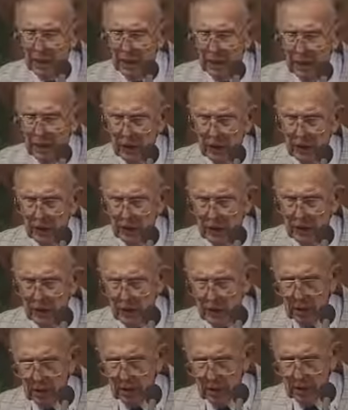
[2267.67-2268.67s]
here. I,
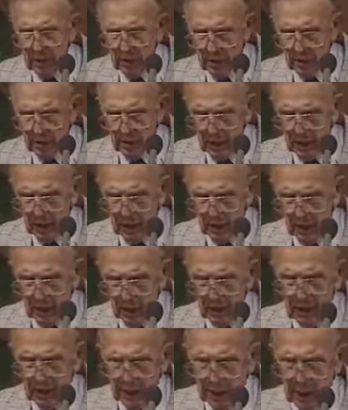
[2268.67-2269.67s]

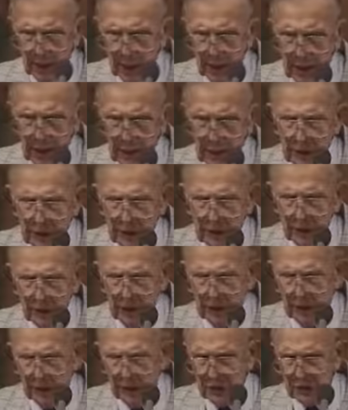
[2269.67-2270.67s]
I didn't think I'd do
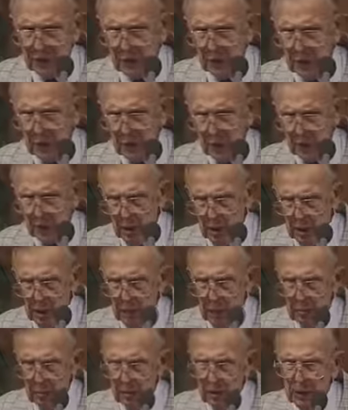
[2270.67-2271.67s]
this,
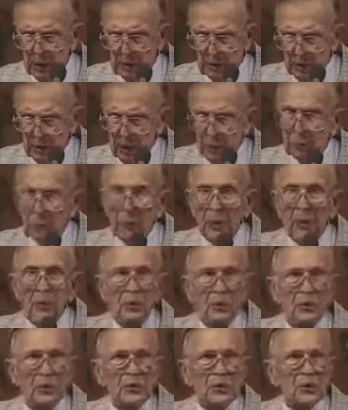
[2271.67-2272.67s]
but, but you
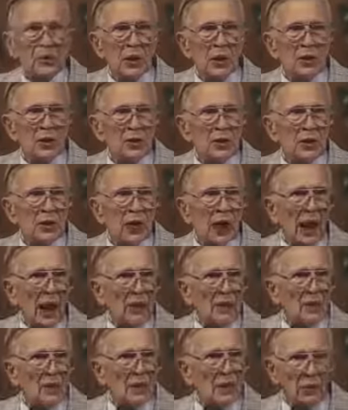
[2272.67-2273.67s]
people are sitting so
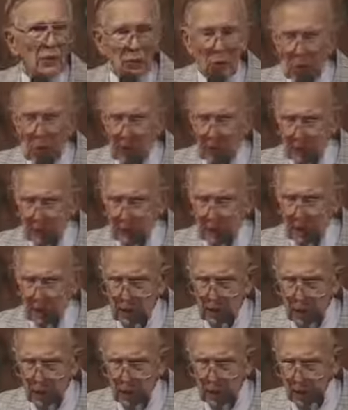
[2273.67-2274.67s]
nice and quiet,
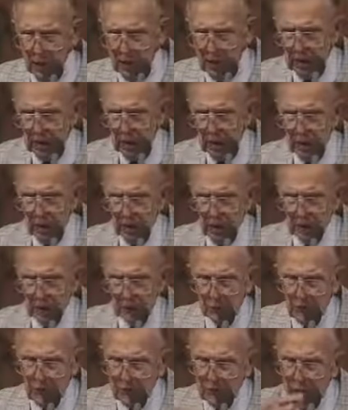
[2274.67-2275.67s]
and the
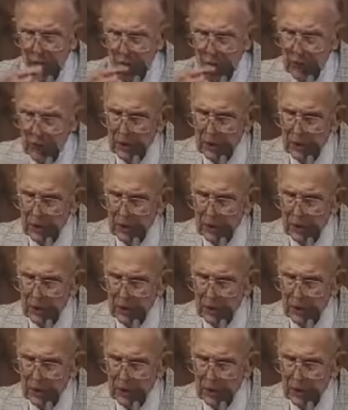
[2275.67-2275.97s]
others went to